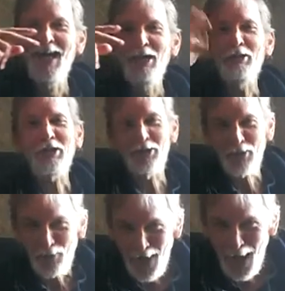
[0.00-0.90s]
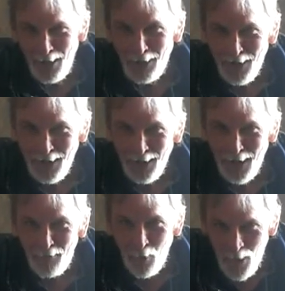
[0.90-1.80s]
You can do that
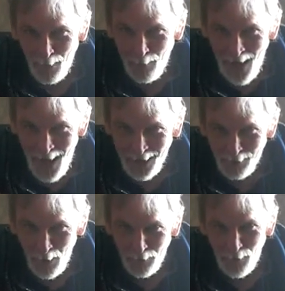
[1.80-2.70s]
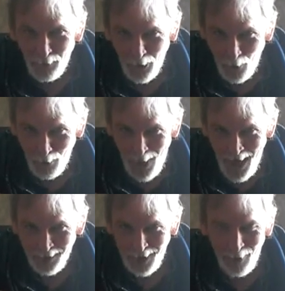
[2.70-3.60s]
if you want. Bangs. Most people don't wear
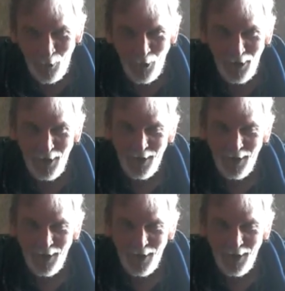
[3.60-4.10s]
bangs anymore.